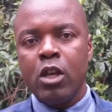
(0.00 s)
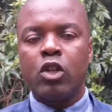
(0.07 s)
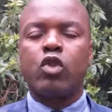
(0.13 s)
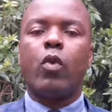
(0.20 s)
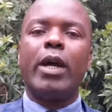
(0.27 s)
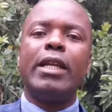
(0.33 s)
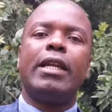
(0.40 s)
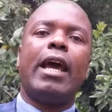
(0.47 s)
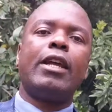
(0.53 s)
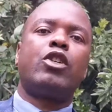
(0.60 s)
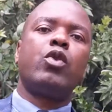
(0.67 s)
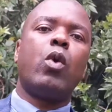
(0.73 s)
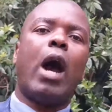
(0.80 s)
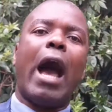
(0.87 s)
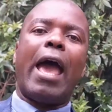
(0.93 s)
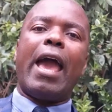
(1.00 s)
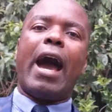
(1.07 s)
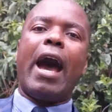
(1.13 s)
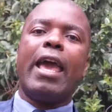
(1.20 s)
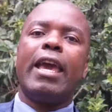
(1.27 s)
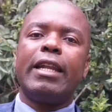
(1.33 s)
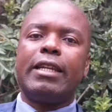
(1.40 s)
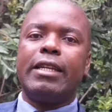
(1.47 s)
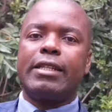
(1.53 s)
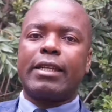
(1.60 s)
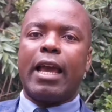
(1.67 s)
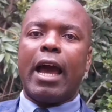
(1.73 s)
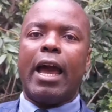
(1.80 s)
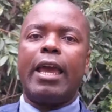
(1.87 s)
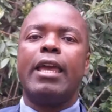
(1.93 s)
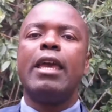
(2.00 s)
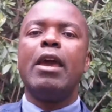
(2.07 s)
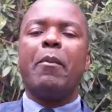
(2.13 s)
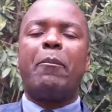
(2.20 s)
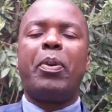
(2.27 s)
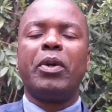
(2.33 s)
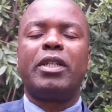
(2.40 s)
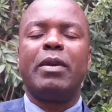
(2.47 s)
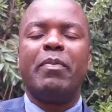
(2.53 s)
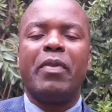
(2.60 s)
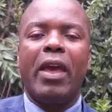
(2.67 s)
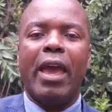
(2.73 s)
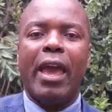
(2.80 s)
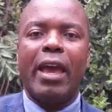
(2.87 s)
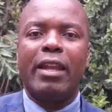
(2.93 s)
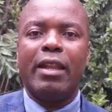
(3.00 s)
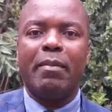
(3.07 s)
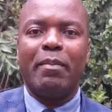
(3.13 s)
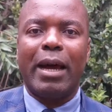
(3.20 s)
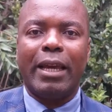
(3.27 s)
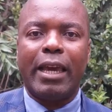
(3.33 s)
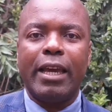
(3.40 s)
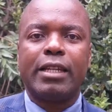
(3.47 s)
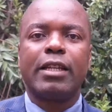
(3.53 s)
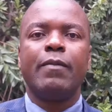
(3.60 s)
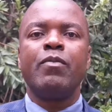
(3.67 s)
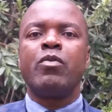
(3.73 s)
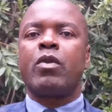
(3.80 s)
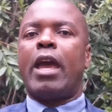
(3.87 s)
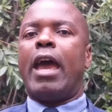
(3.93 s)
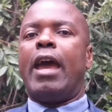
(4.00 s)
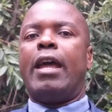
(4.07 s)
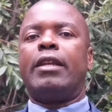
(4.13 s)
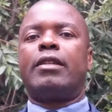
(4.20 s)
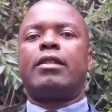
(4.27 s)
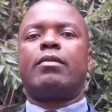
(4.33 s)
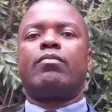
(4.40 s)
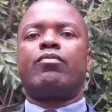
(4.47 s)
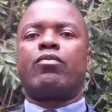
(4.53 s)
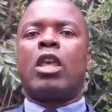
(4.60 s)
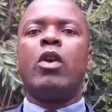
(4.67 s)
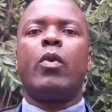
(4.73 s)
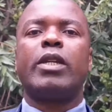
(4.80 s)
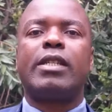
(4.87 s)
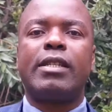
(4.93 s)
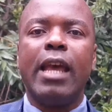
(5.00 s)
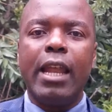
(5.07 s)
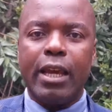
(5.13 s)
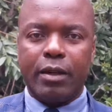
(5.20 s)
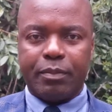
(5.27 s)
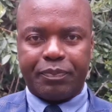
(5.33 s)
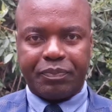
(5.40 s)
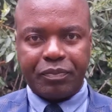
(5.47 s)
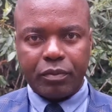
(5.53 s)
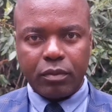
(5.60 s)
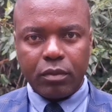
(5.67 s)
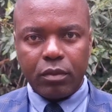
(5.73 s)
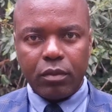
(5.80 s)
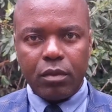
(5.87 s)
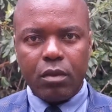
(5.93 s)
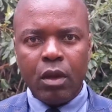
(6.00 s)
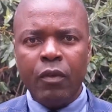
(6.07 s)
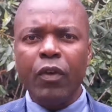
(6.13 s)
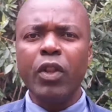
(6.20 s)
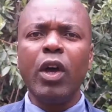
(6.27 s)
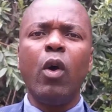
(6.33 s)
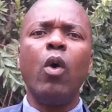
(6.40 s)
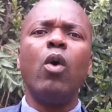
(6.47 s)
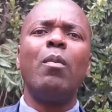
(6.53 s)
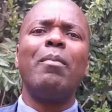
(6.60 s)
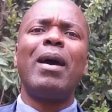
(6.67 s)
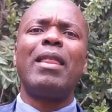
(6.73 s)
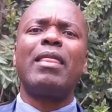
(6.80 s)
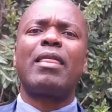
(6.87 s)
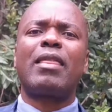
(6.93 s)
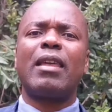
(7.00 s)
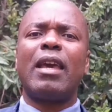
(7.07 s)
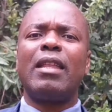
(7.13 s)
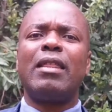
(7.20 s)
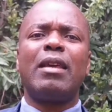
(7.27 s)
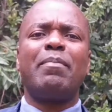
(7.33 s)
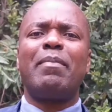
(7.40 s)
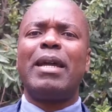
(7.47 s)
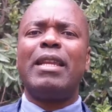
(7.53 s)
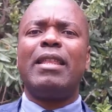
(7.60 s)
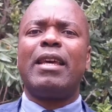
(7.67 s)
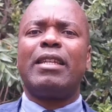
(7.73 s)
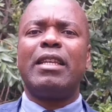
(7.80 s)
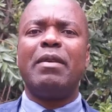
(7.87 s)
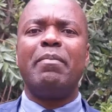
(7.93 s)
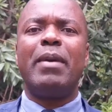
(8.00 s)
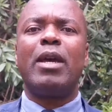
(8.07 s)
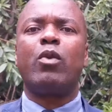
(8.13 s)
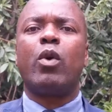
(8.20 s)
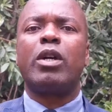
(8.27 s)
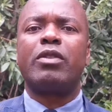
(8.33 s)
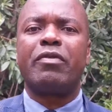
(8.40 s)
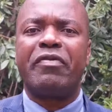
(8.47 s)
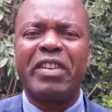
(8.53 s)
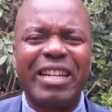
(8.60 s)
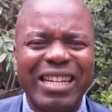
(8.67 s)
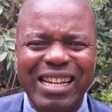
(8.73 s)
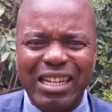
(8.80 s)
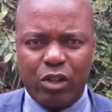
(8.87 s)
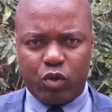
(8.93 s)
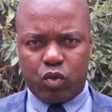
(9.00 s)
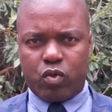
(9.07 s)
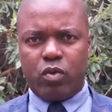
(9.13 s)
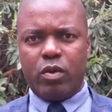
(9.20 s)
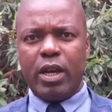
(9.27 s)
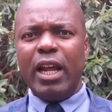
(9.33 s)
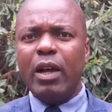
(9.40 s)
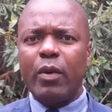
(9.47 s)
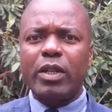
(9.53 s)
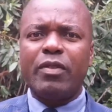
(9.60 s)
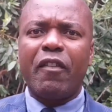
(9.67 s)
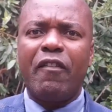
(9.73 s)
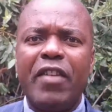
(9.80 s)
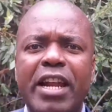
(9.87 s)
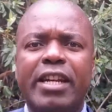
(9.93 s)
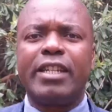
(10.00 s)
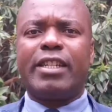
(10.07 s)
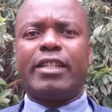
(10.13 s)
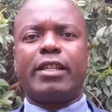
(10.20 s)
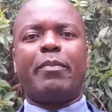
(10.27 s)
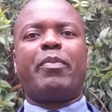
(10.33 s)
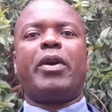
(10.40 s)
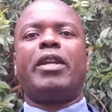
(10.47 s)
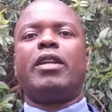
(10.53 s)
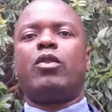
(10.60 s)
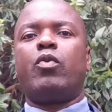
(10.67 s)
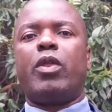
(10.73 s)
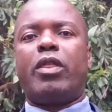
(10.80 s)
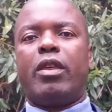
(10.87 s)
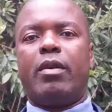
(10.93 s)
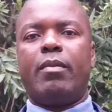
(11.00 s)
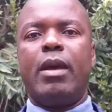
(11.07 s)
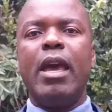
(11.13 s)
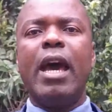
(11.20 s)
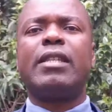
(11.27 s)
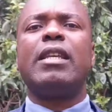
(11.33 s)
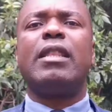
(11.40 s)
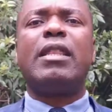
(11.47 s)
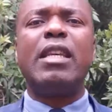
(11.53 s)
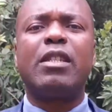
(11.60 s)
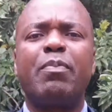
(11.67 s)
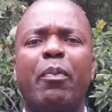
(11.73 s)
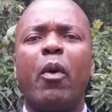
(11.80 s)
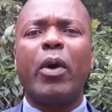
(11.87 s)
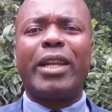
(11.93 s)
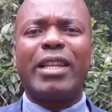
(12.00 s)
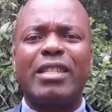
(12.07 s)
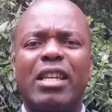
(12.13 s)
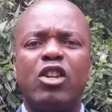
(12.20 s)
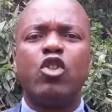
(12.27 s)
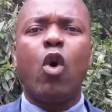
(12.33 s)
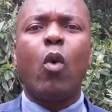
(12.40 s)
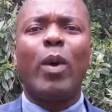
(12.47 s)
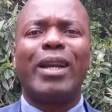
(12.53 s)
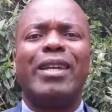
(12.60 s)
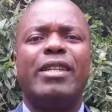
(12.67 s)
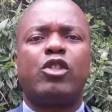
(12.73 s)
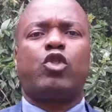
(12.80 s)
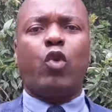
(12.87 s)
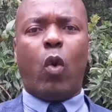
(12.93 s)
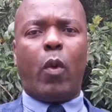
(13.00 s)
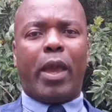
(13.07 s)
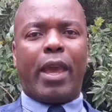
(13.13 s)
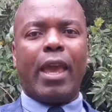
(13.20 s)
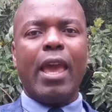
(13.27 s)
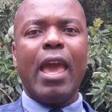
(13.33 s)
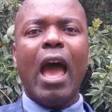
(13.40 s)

So what did I do? I hired this guy, put him there at the market, and he was selling. For the whole month, the money that he made was very little. And I was very disappointed with him. I said, this boy doesn't know what he's doing.